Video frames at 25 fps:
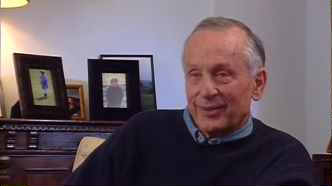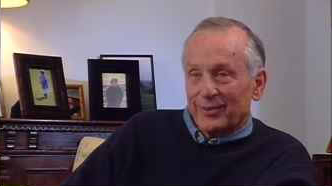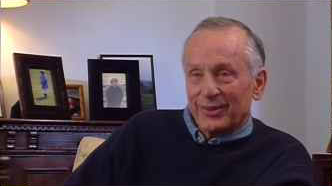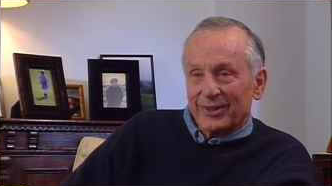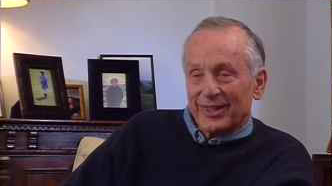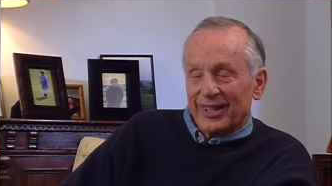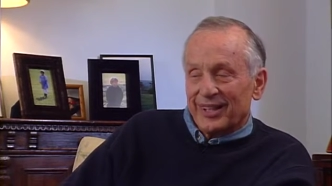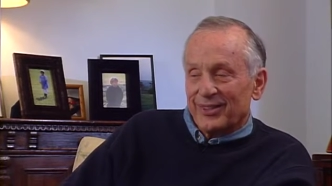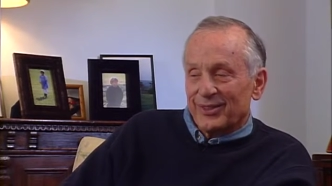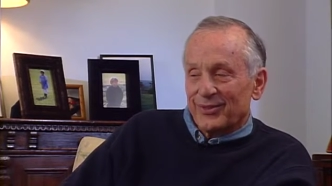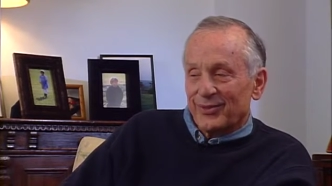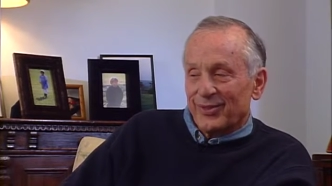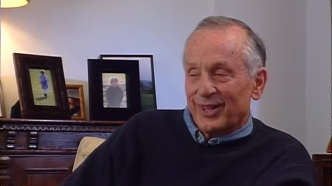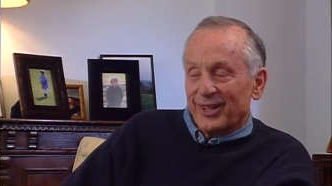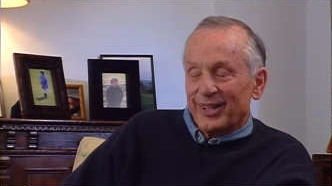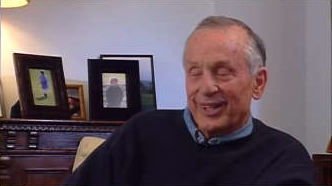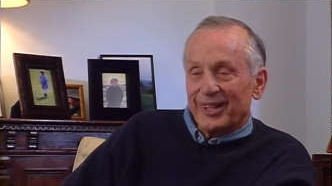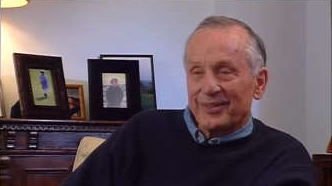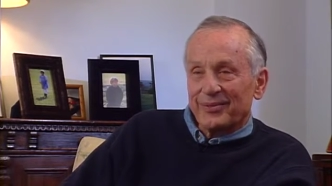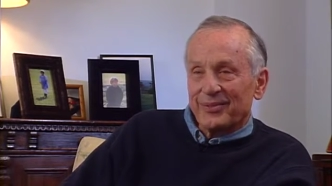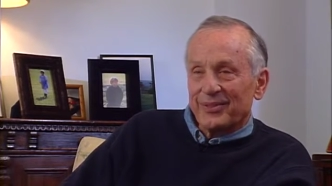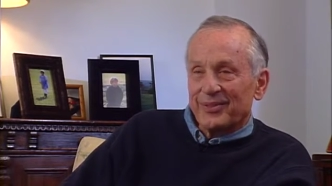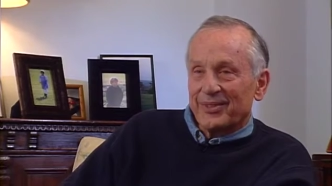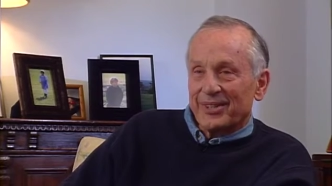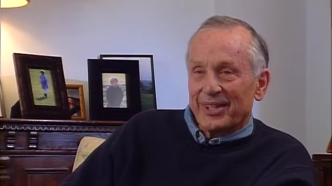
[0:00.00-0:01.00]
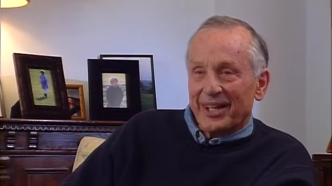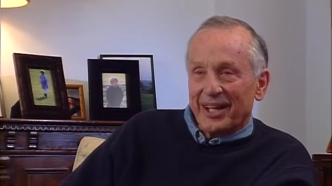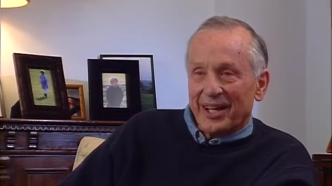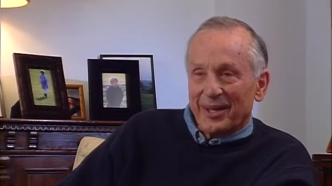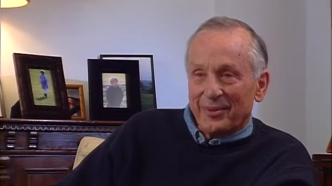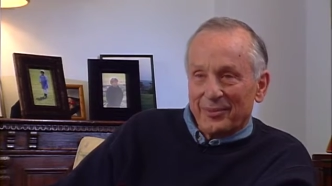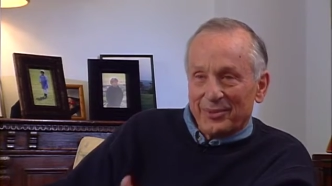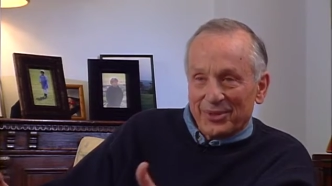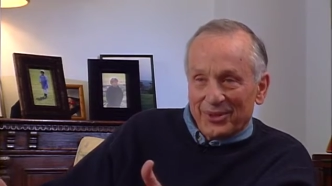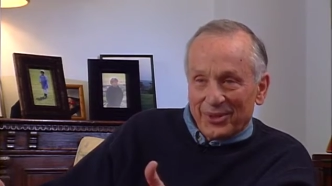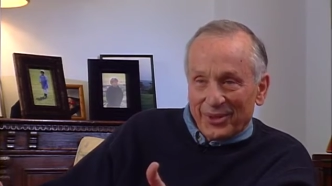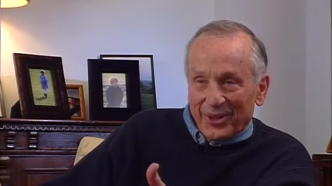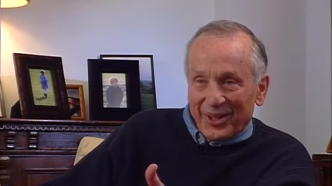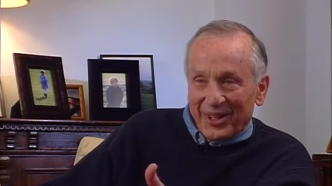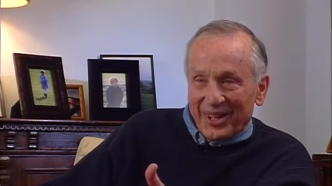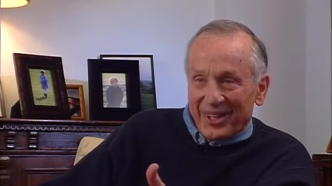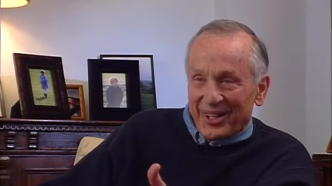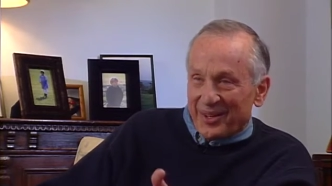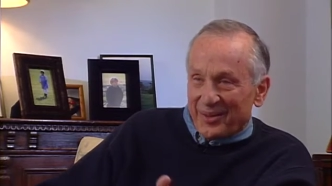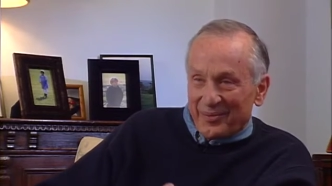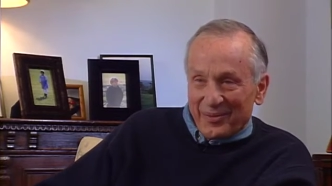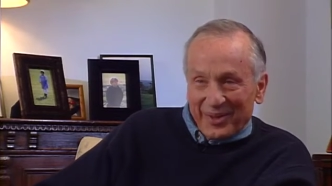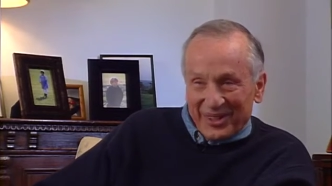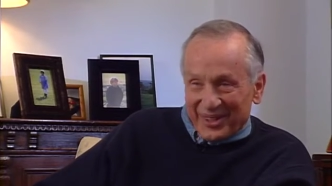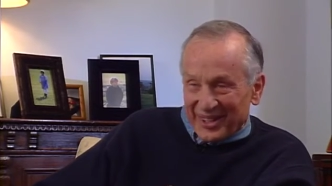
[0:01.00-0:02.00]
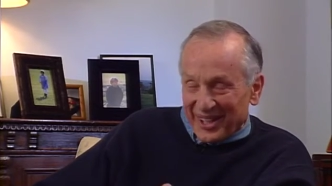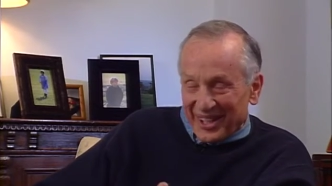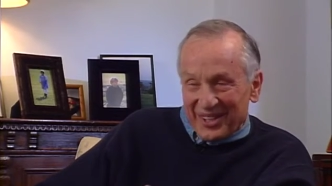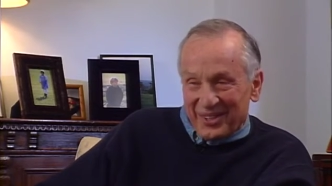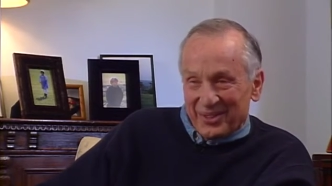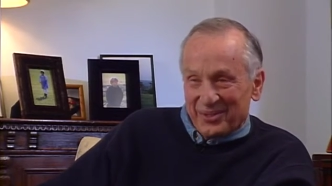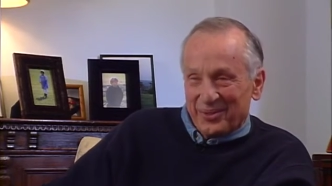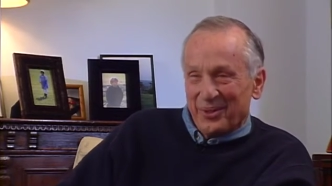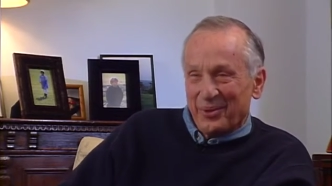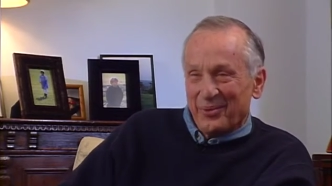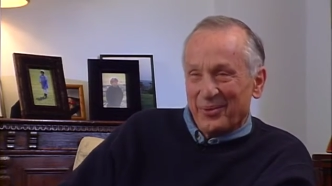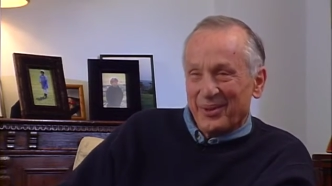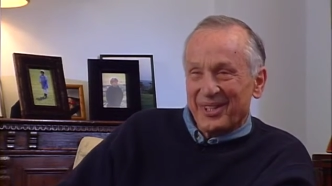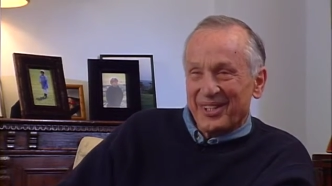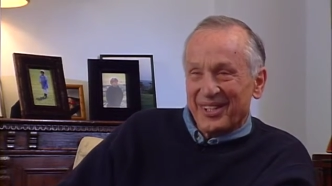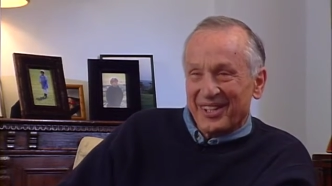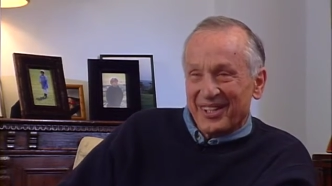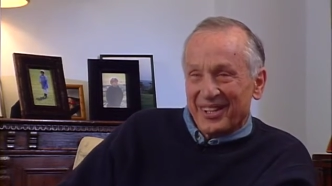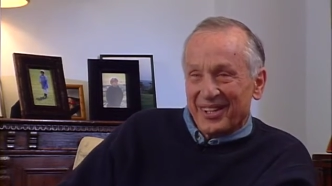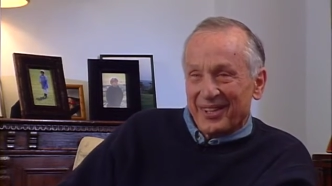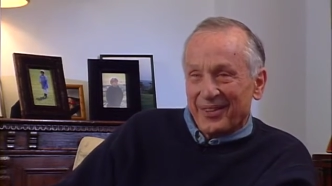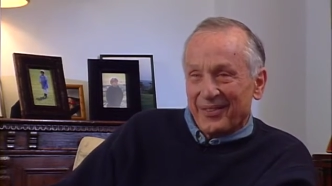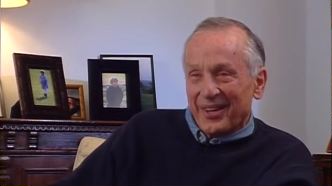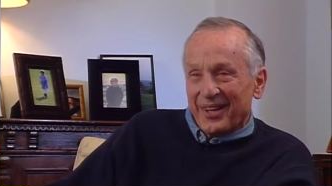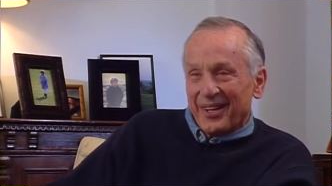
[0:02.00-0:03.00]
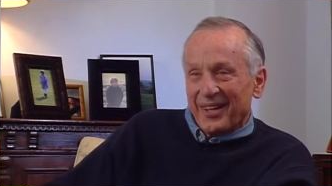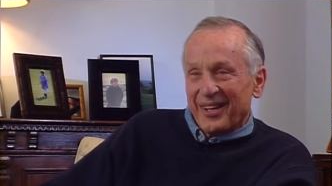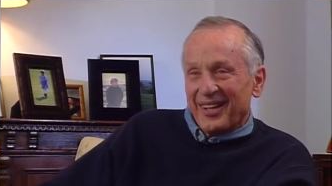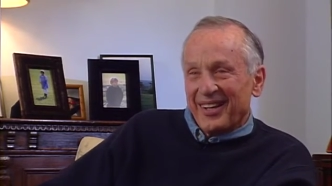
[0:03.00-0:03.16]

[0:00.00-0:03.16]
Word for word: It sounds very Tom Sawyer, but that's what we did.